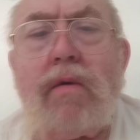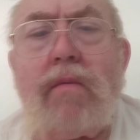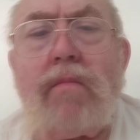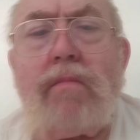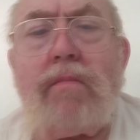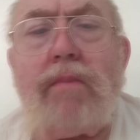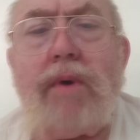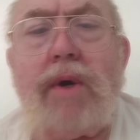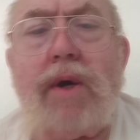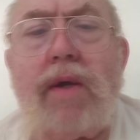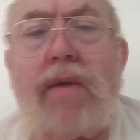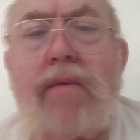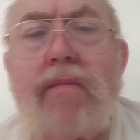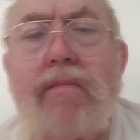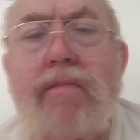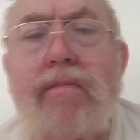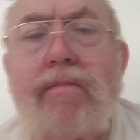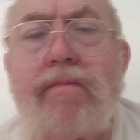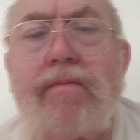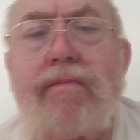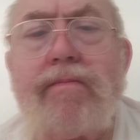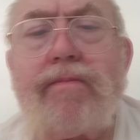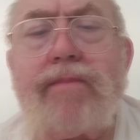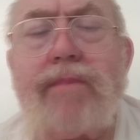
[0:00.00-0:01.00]
But
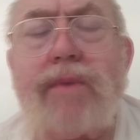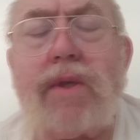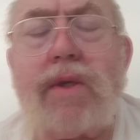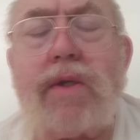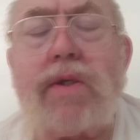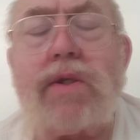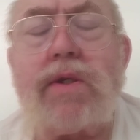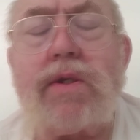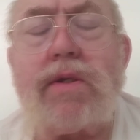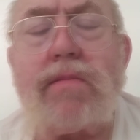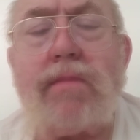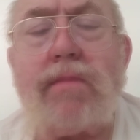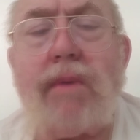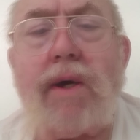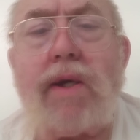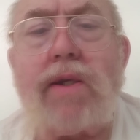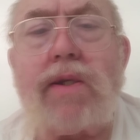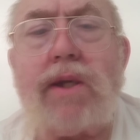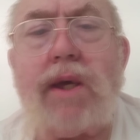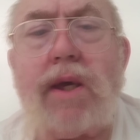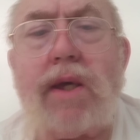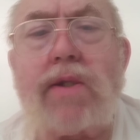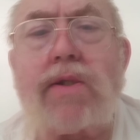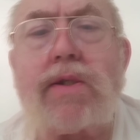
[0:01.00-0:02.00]
this is my
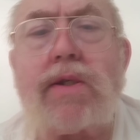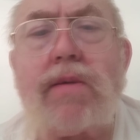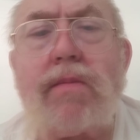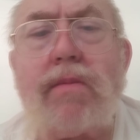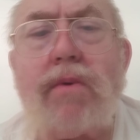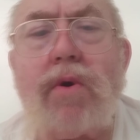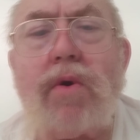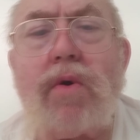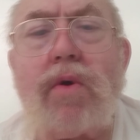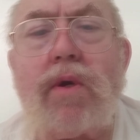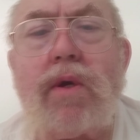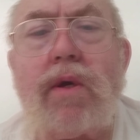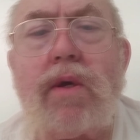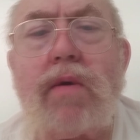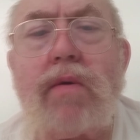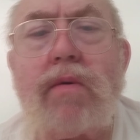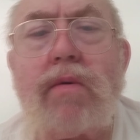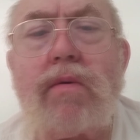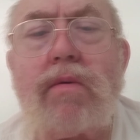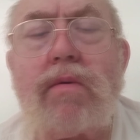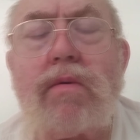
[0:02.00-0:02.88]
testimony.